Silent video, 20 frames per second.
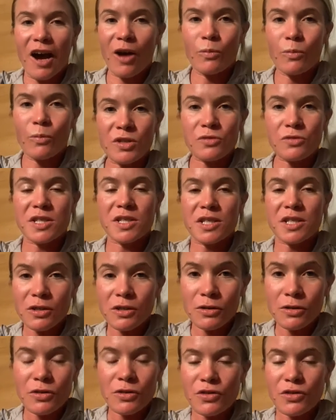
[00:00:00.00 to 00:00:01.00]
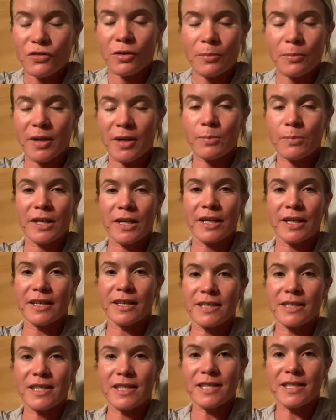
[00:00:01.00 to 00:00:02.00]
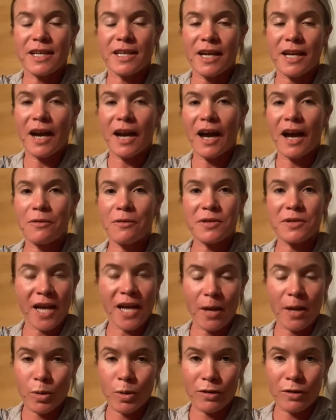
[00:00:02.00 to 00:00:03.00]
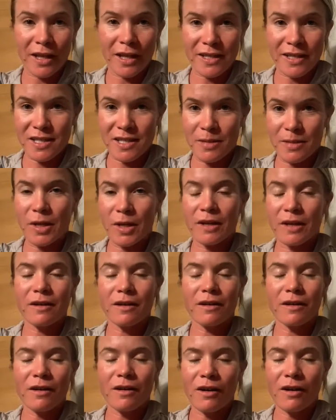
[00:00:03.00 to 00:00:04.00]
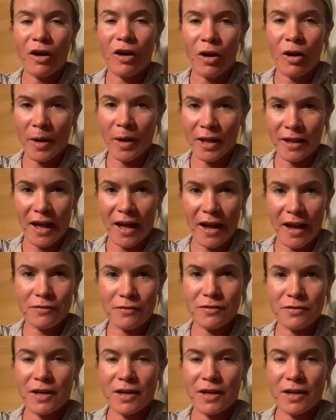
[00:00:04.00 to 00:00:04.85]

which was huge for me because I was hypoglycemic all my life.